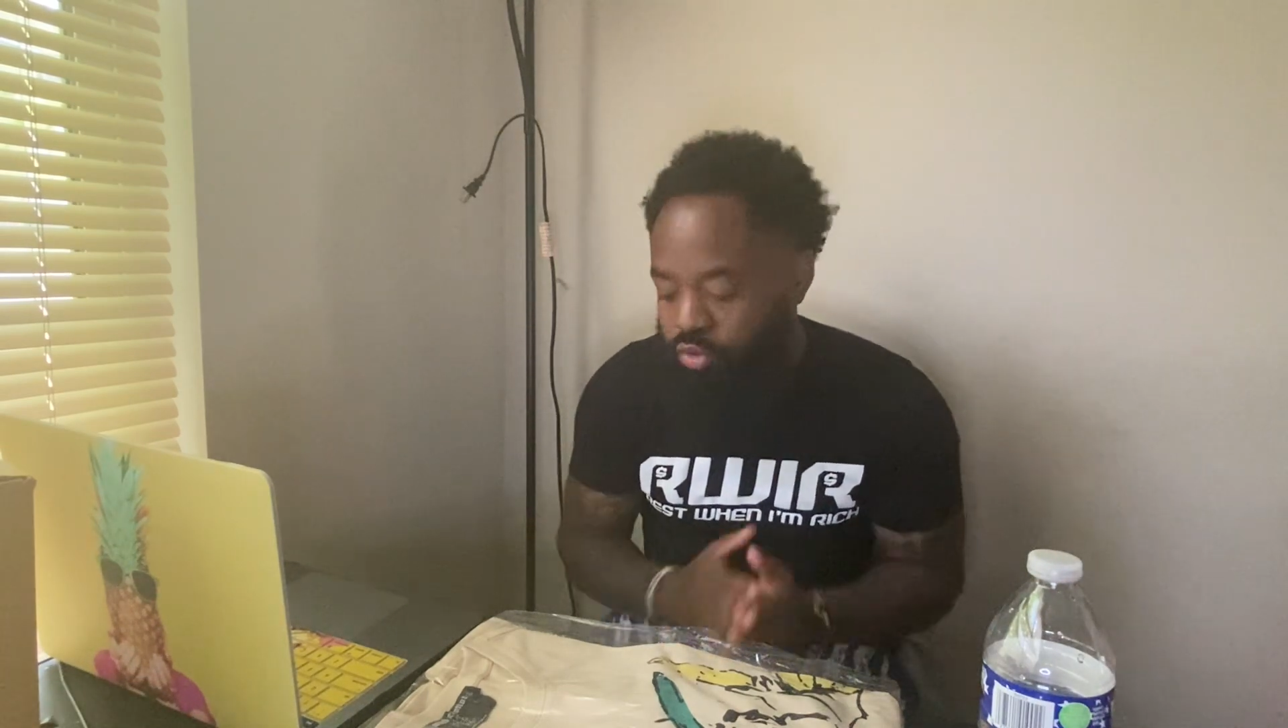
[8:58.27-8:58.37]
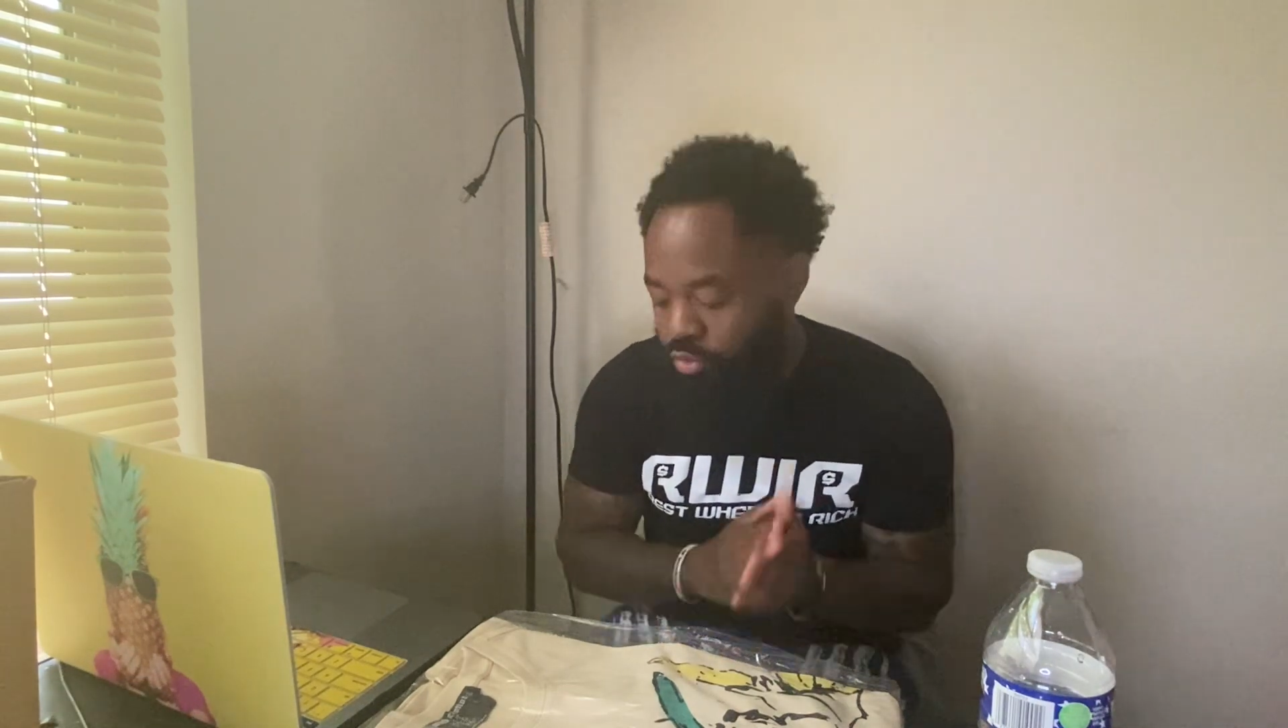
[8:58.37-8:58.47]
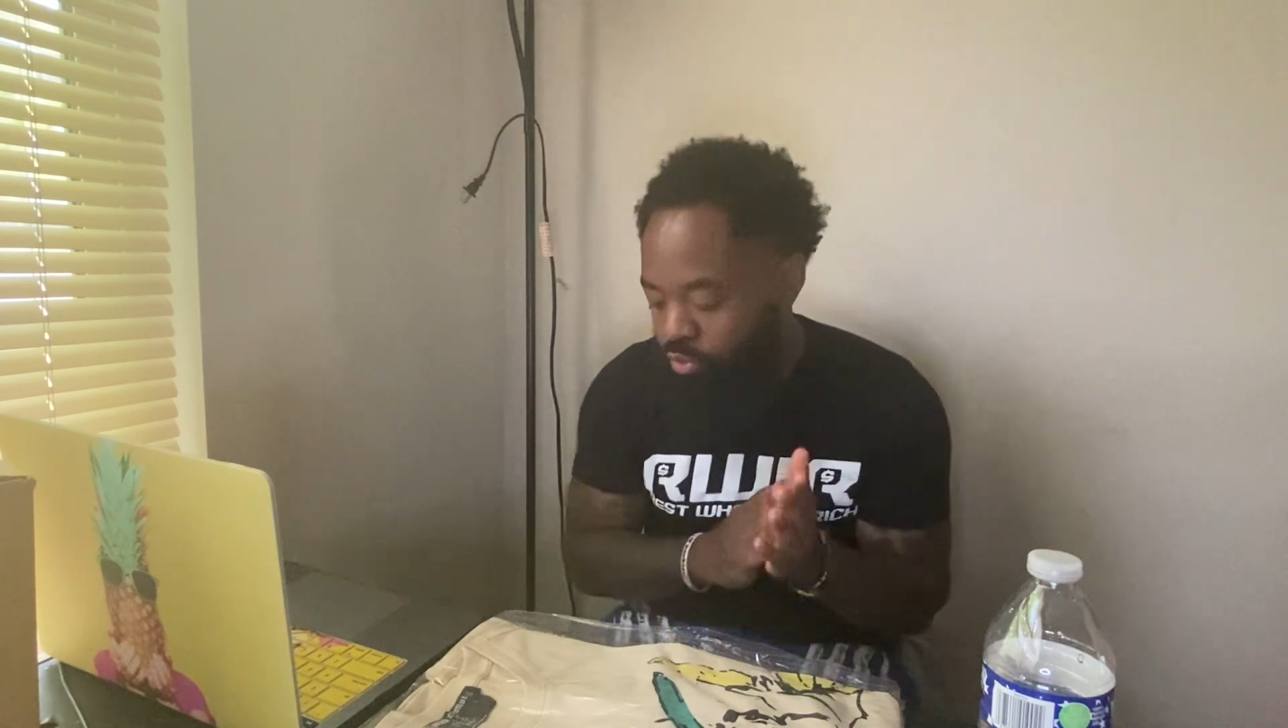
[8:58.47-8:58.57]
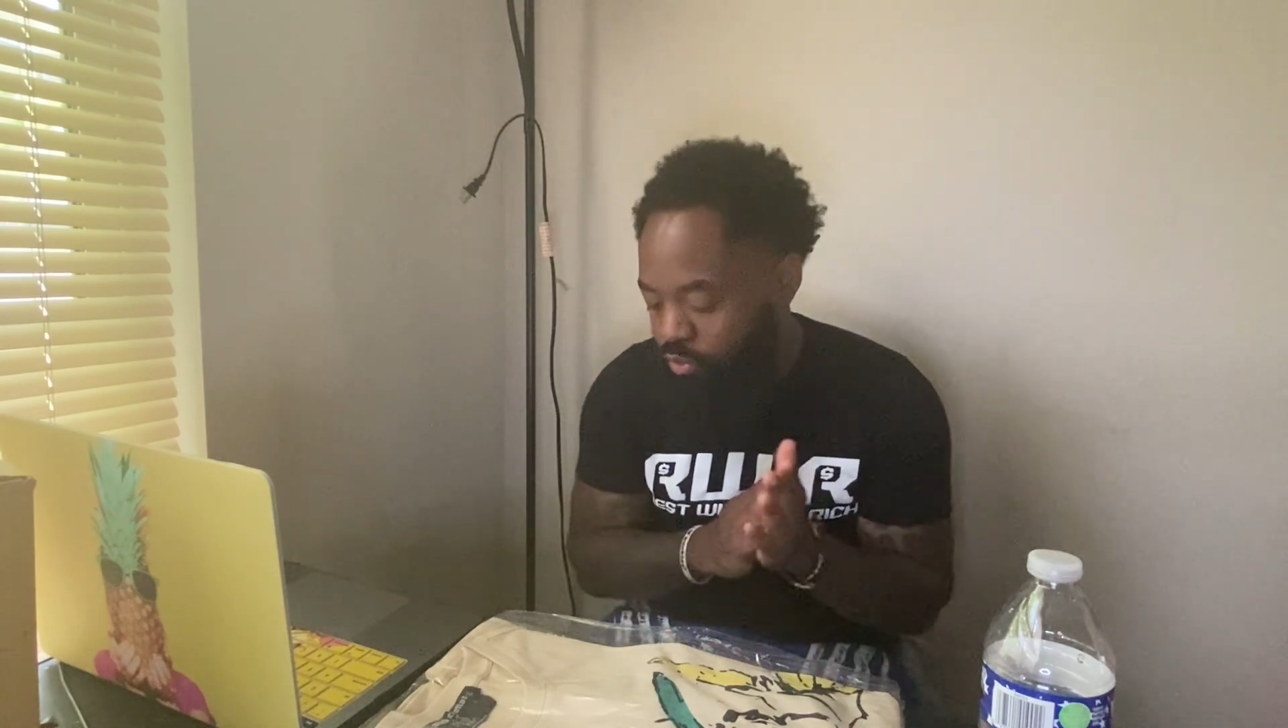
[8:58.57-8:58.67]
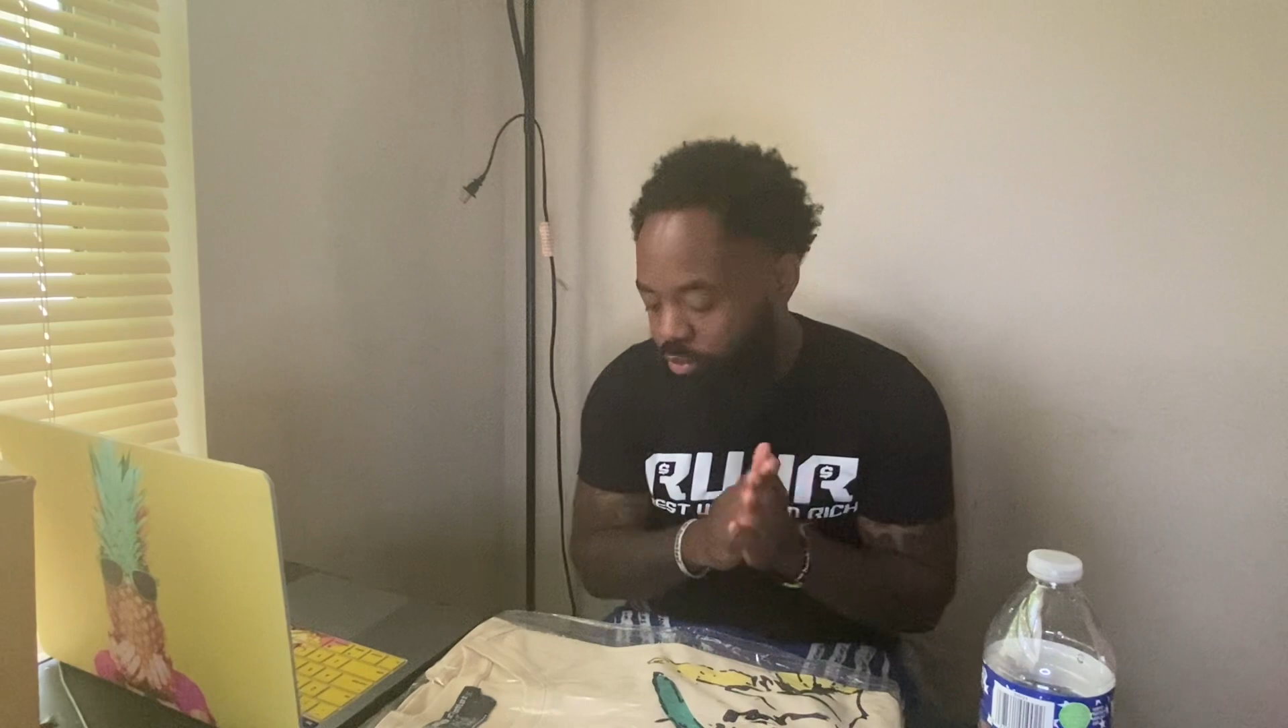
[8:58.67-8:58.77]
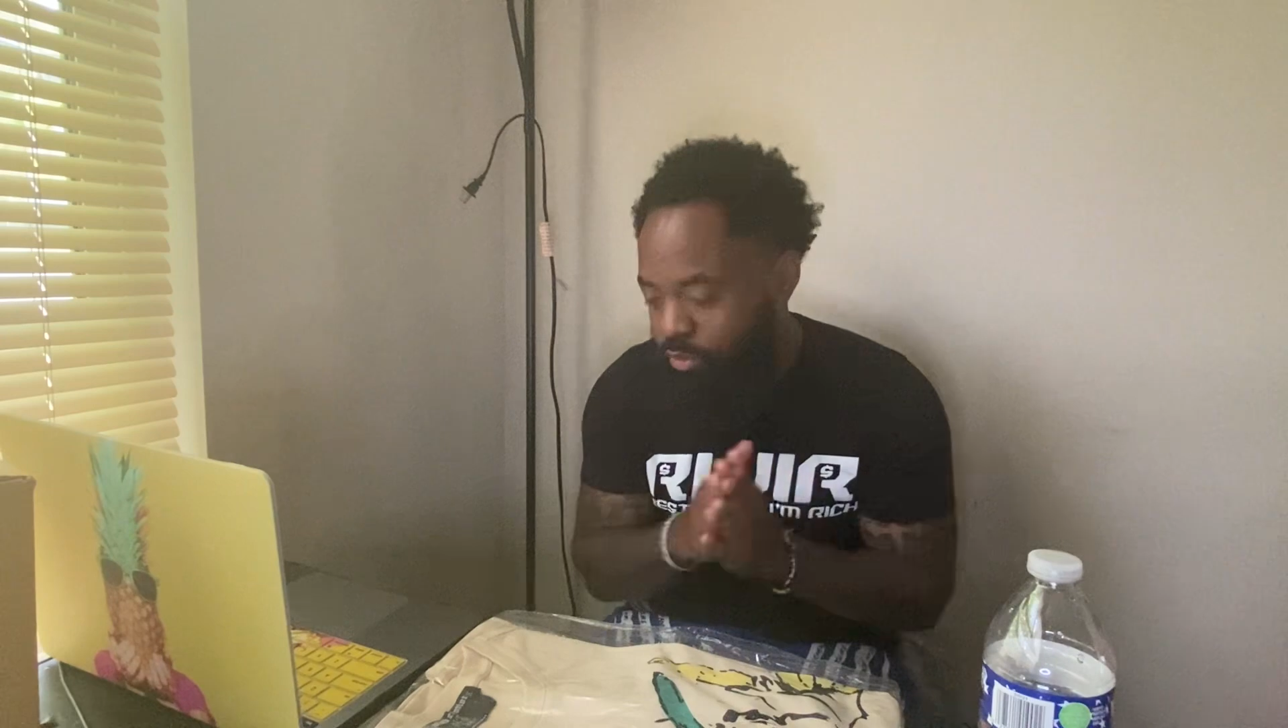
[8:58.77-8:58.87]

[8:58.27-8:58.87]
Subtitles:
too.